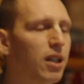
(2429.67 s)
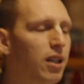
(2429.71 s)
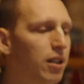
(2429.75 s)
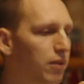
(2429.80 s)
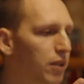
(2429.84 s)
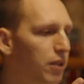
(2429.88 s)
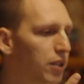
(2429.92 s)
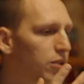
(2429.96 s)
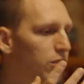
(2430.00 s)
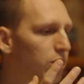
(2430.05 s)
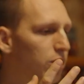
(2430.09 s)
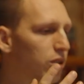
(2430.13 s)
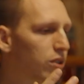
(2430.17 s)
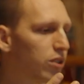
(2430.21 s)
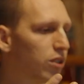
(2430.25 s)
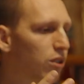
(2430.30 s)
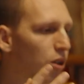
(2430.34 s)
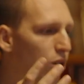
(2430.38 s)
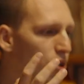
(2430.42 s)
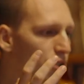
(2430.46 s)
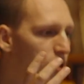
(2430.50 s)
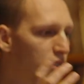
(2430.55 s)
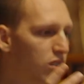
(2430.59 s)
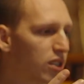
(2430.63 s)
where you are
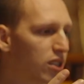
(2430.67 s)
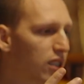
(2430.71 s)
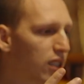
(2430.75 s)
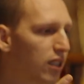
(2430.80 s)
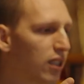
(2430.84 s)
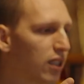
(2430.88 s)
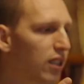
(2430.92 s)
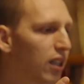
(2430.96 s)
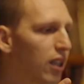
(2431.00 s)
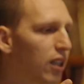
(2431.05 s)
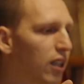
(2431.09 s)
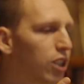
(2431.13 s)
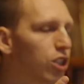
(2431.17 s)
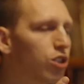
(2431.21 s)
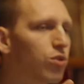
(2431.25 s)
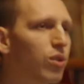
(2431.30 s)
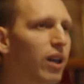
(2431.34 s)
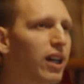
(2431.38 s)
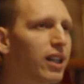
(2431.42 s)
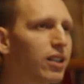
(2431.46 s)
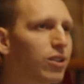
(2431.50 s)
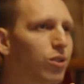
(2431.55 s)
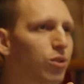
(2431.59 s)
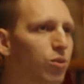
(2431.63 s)
consciously
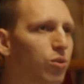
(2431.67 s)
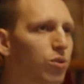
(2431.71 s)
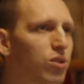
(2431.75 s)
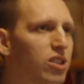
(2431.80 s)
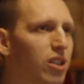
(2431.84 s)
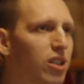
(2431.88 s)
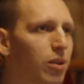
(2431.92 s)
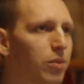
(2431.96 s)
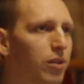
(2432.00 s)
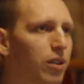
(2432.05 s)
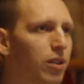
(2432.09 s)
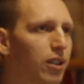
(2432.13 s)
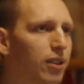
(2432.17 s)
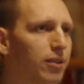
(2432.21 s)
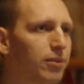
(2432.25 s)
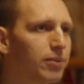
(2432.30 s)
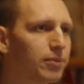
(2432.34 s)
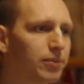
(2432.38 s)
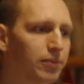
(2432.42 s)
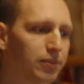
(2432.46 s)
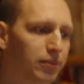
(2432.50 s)
trying to do something,